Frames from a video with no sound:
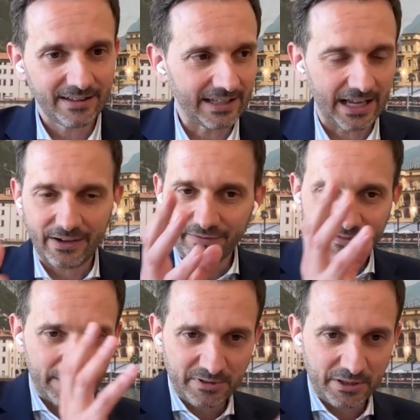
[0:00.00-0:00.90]
they have
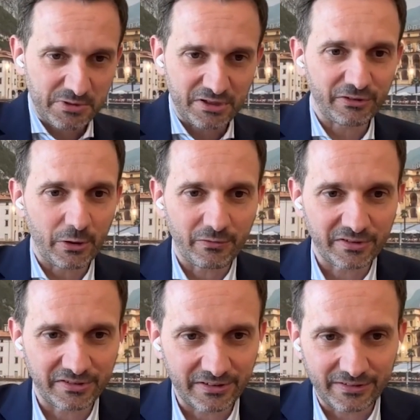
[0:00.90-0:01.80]
subscription
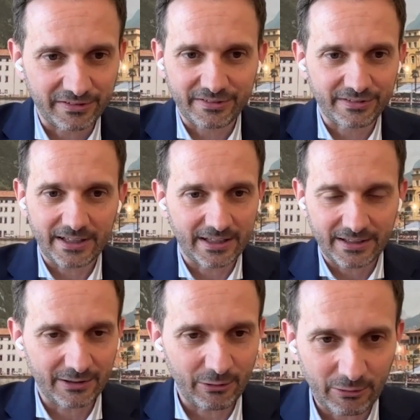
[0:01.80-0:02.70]
services,
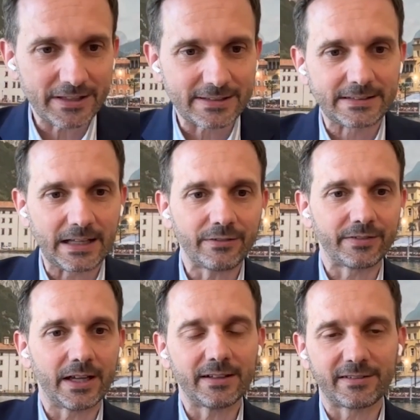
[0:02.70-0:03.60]
all that
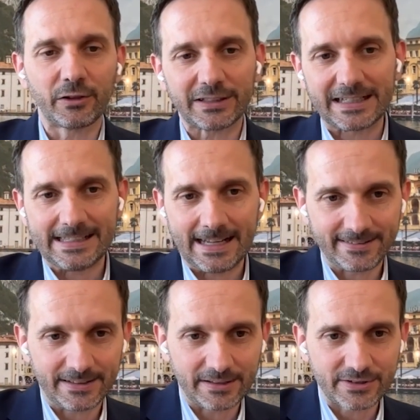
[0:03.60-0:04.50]
stuff. Yeah, it's not a
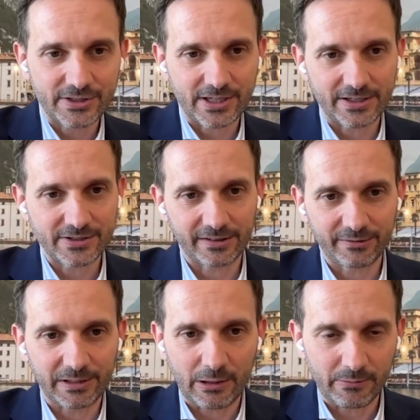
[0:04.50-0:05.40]
classic exchange
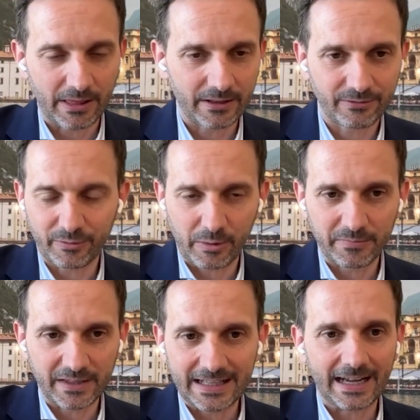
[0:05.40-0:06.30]
as we know that
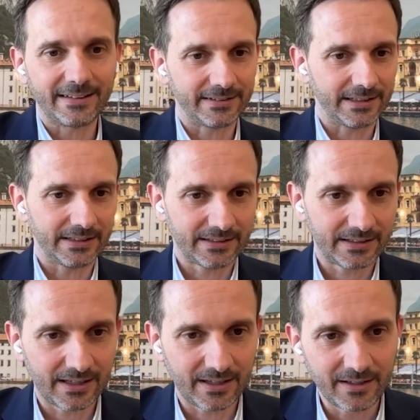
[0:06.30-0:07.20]
from the NYSE,
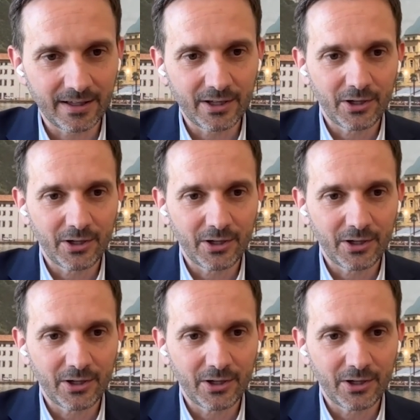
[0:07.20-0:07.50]
yeah,